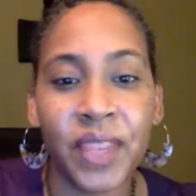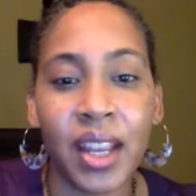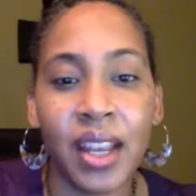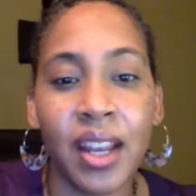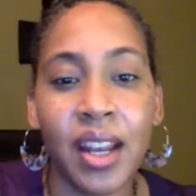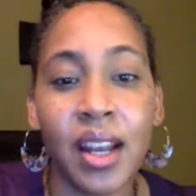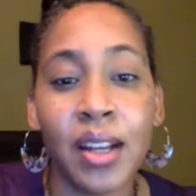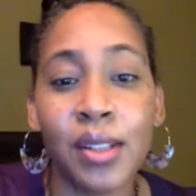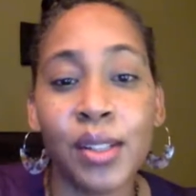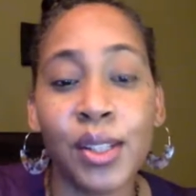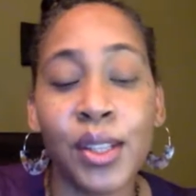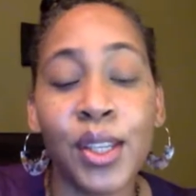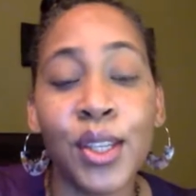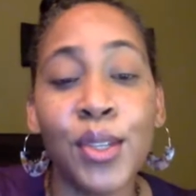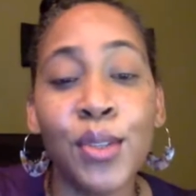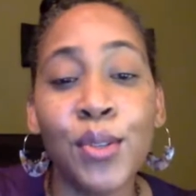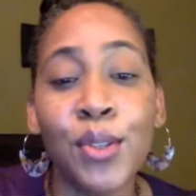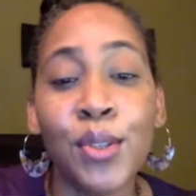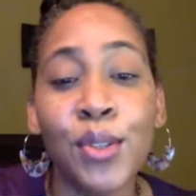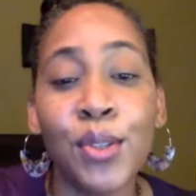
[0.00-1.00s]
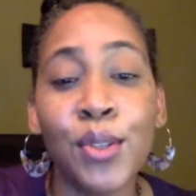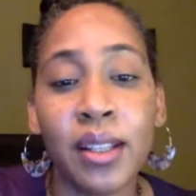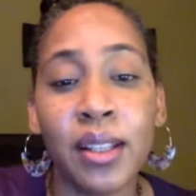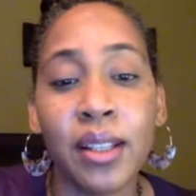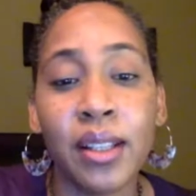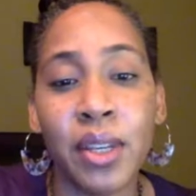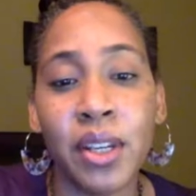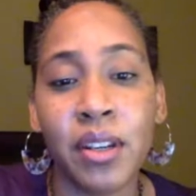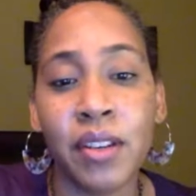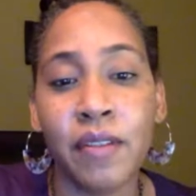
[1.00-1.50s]
And I was a huge Helen
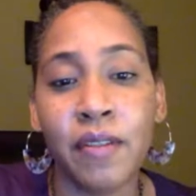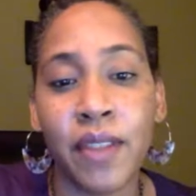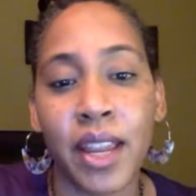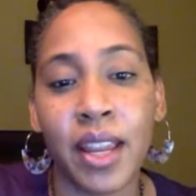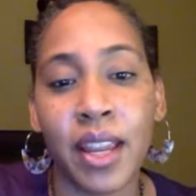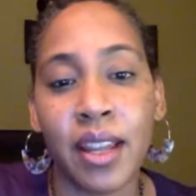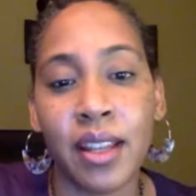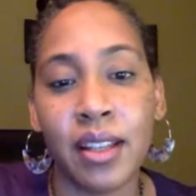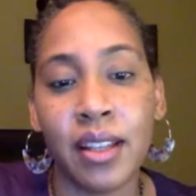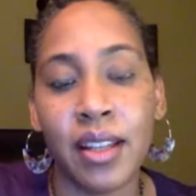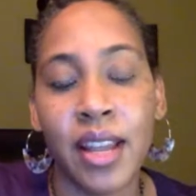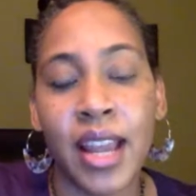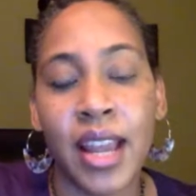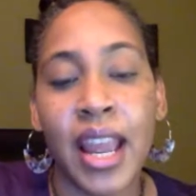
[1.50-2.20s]
Mirren fan.